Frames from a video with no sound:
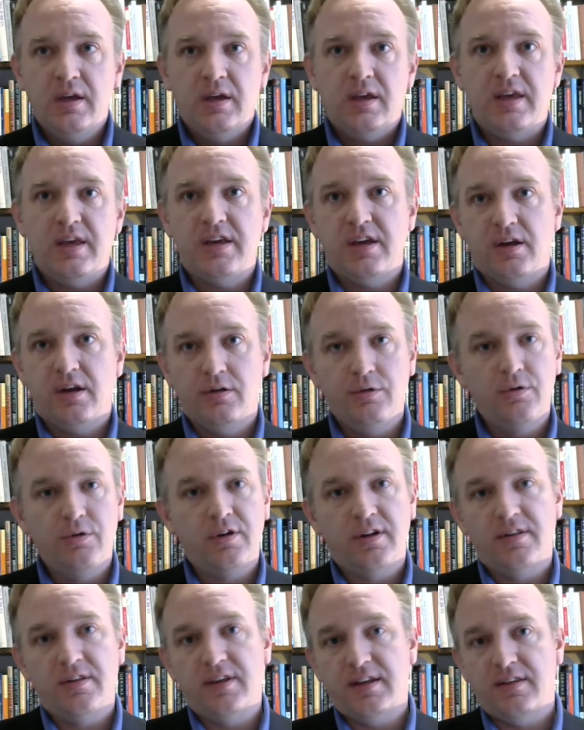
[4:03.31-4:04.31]
He
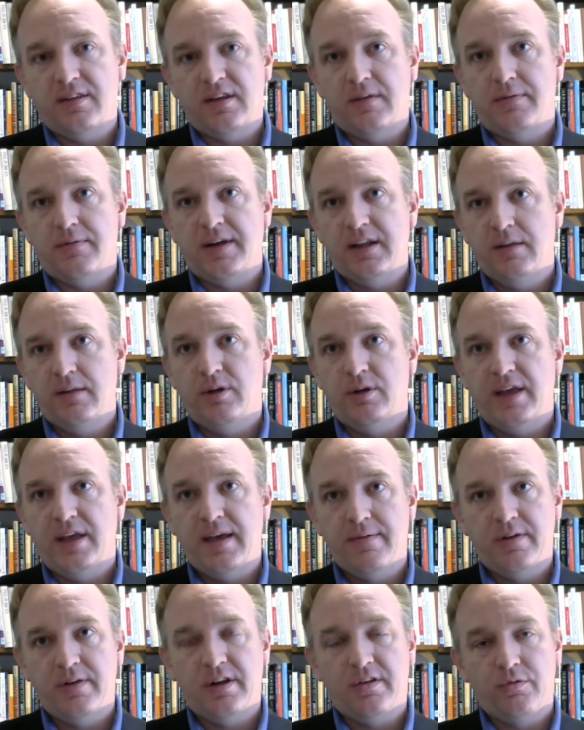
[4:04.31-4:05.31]
concluded that the available
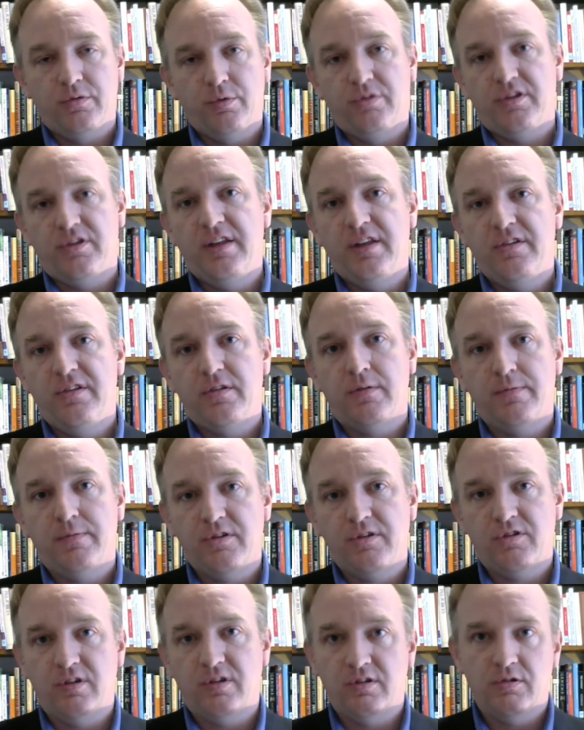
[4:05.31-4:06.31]
evidence was
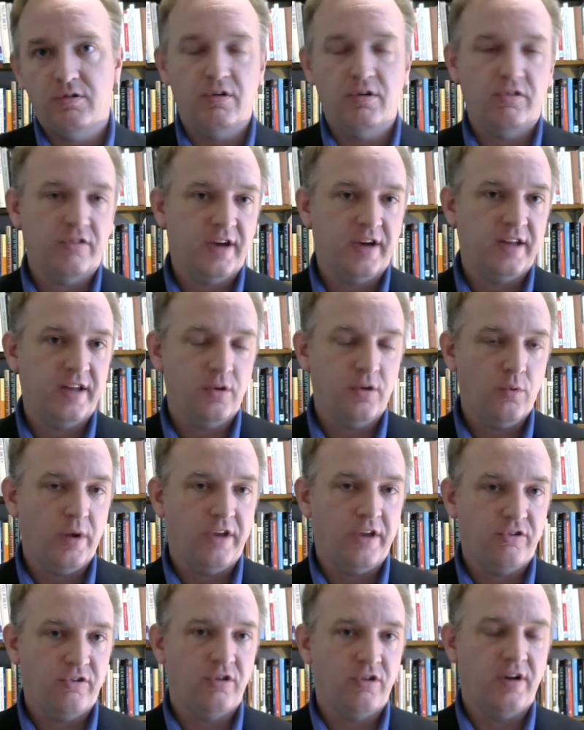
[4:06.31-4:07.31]
insufficient to decide the
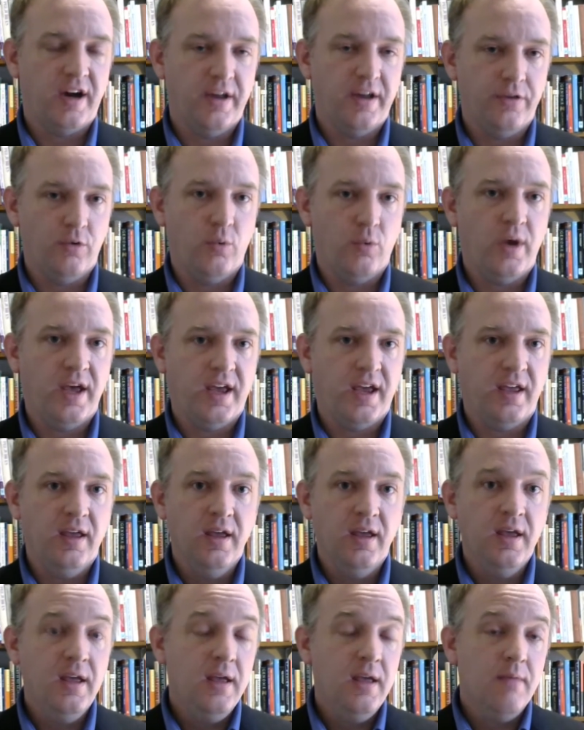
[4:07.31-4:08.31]
question either way,
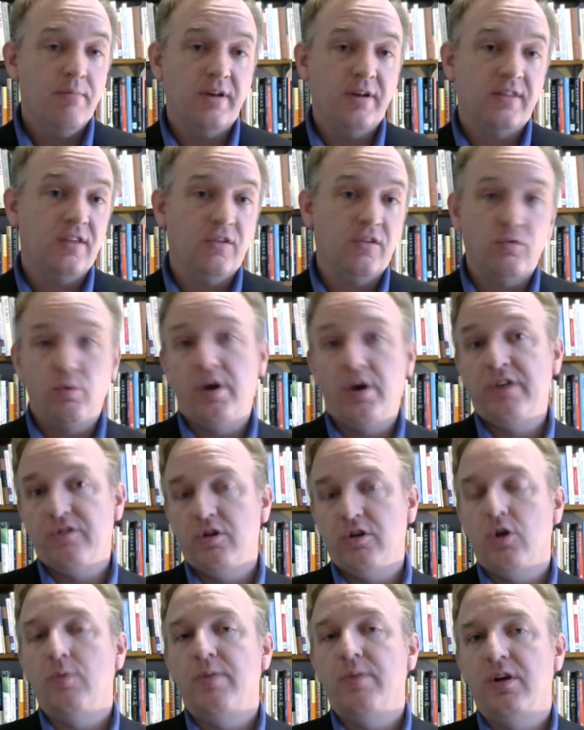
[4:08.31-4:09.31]
but this was
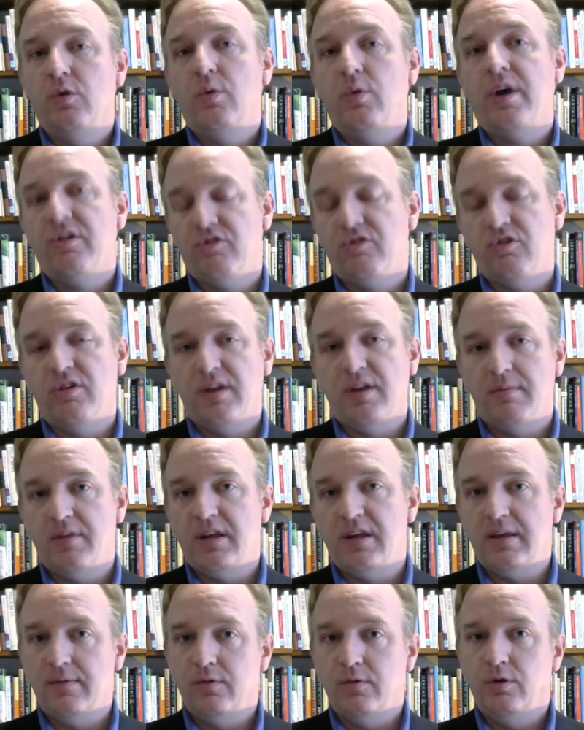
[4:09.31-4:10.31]
an open question that
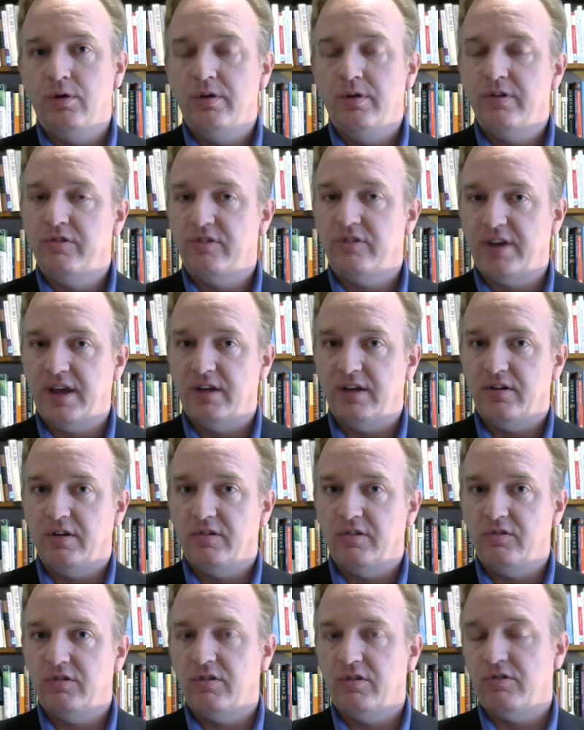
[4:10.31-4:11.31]
medieval
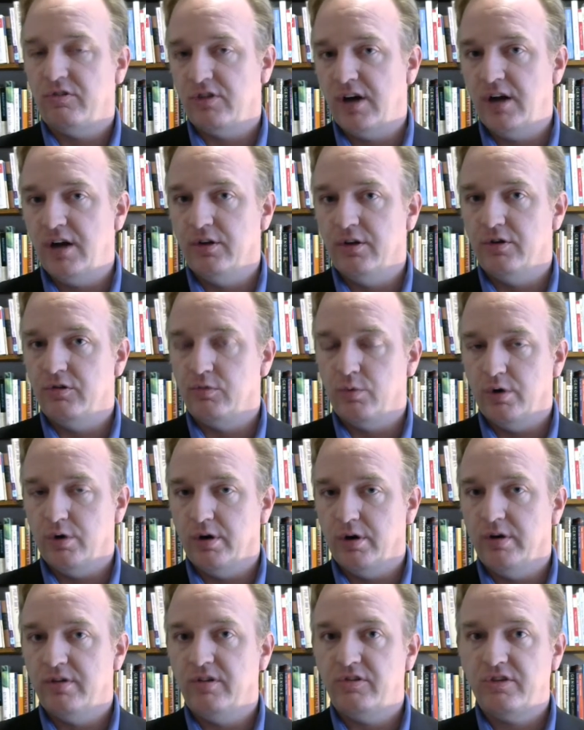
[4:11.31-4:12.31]
scientists and scholars
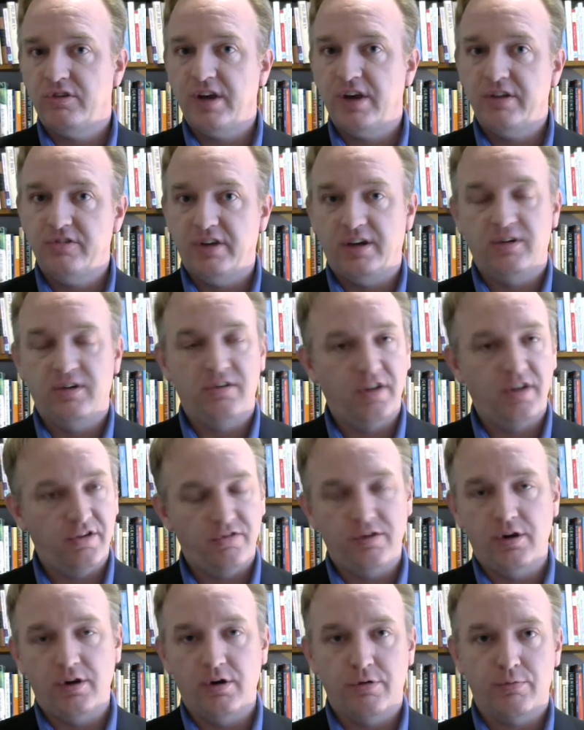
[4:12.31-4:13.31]
were discussing.
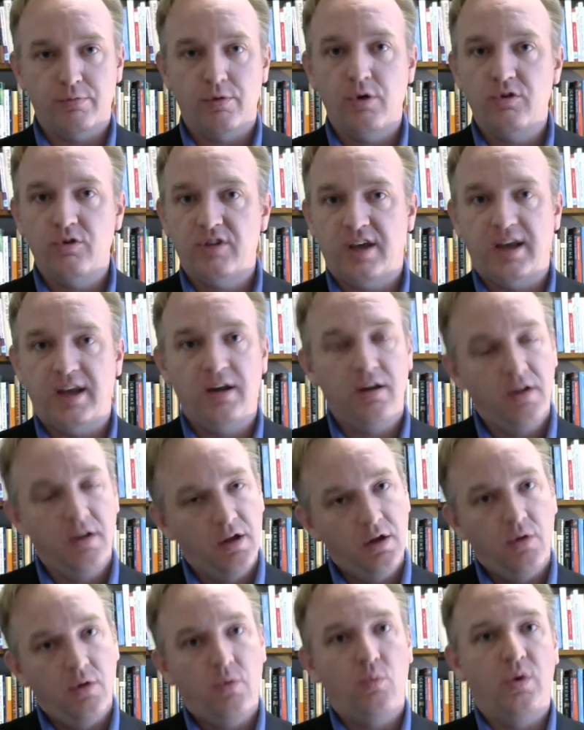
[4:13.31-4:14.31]
Does the Earth rotate?
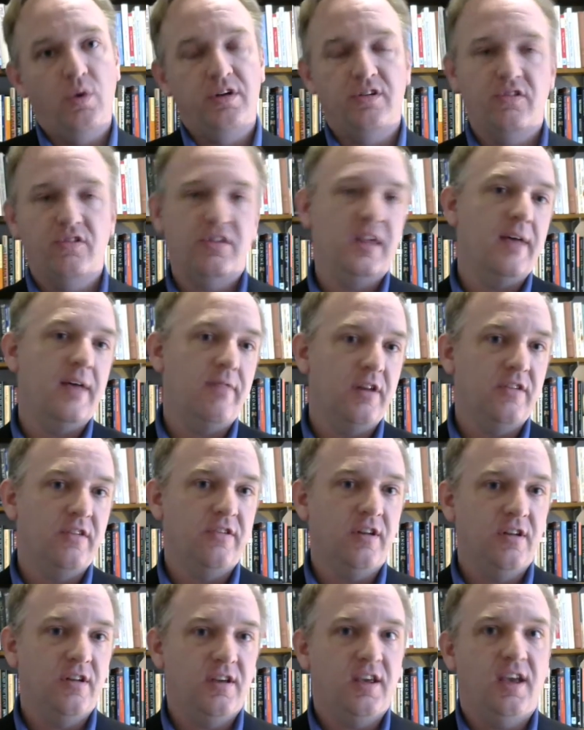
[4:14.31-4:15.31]
What does the evidence
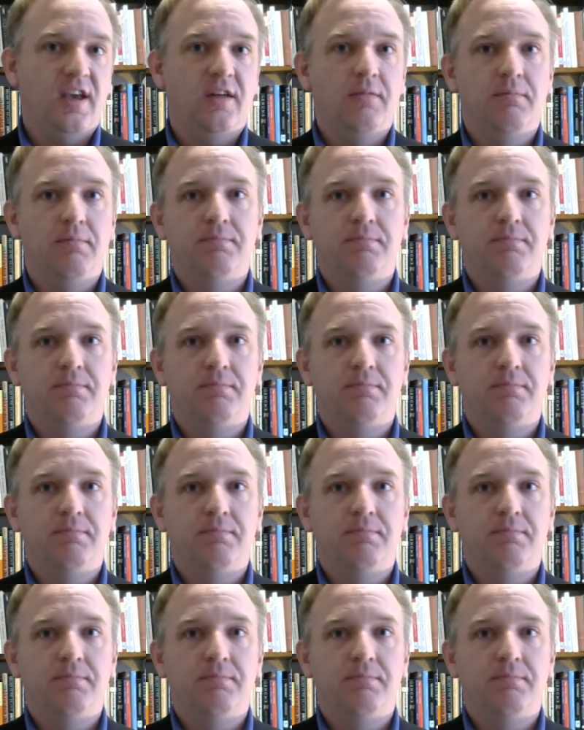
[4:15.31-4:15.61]
indicate?